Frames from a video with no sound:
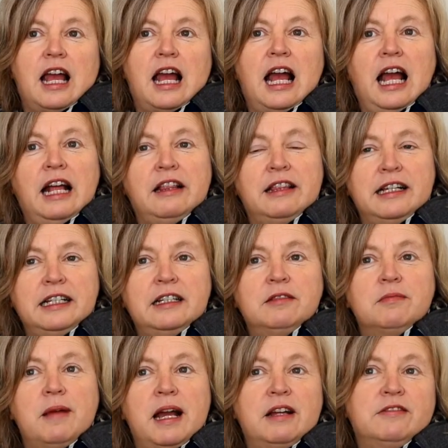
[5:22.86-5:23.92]
I think
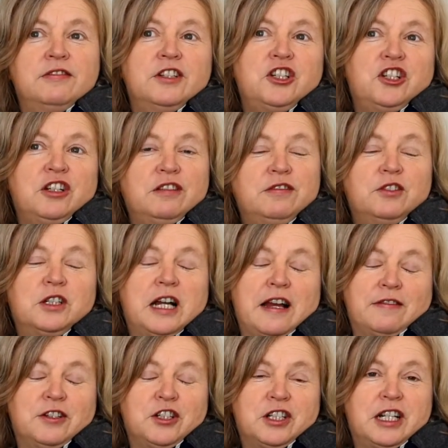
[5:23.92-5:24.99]
my vision for
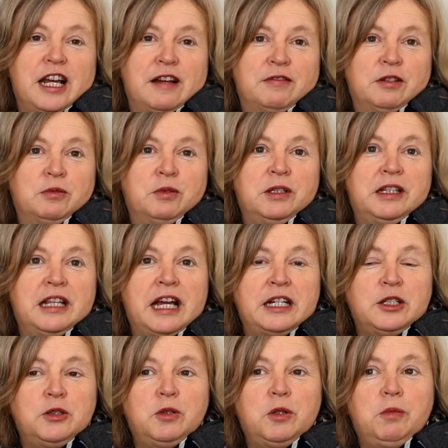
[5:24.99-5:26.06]
Cover2Cover would that
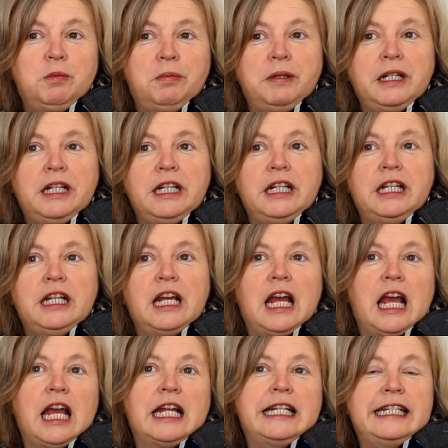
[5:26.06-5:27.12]
it would be
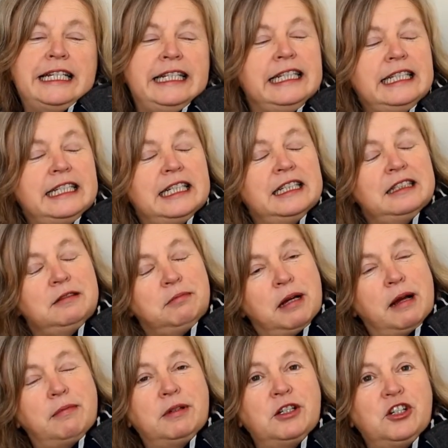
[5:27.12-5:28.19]
a leading
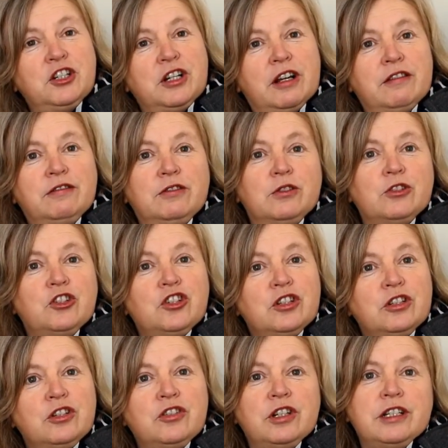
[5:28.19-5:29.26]
publisher for
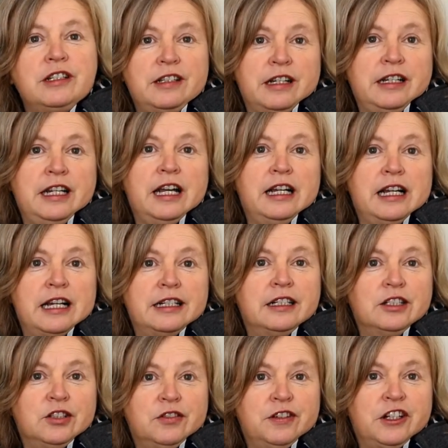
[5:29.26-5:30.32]
children's and young
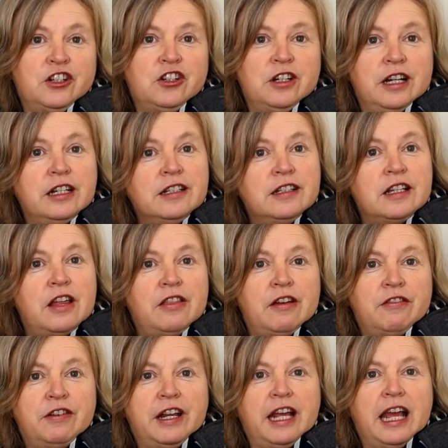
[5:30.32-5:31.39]
adults fiction in South
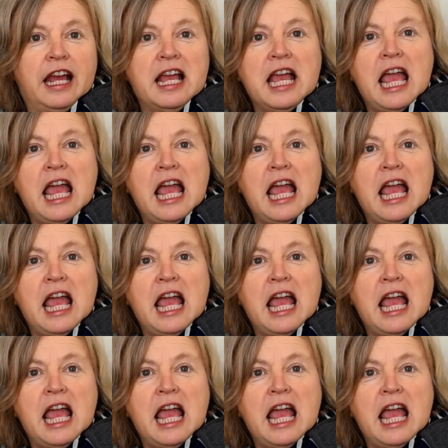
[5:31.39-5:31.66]
Africa,